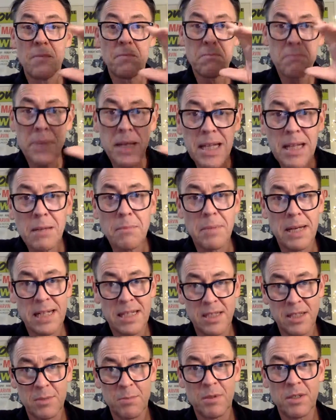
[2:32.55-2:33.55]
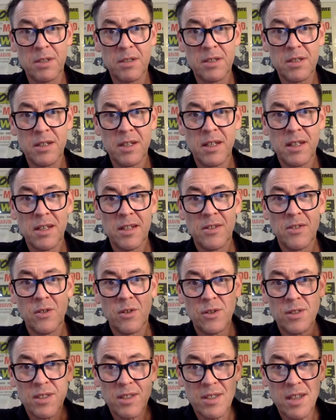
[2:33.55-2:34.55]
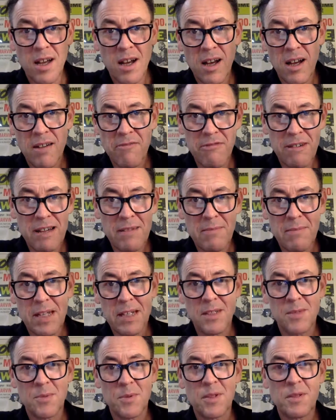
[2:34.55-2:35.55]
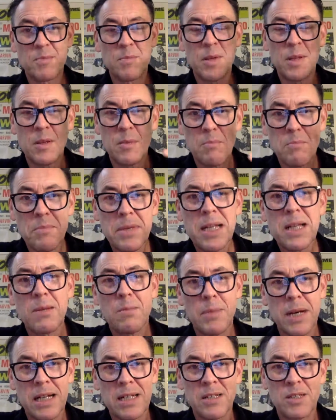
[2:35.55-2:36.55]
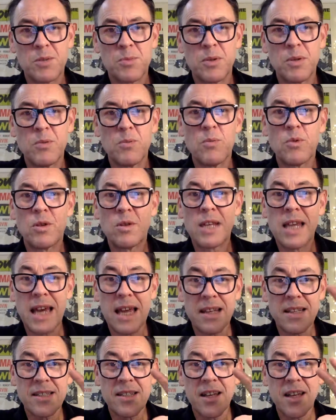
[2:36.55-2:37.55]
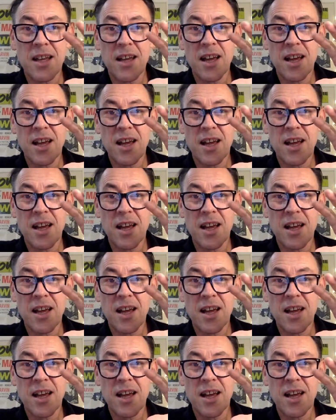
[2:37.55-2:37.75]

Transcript: middle management, not just higher end management, but the middle management would get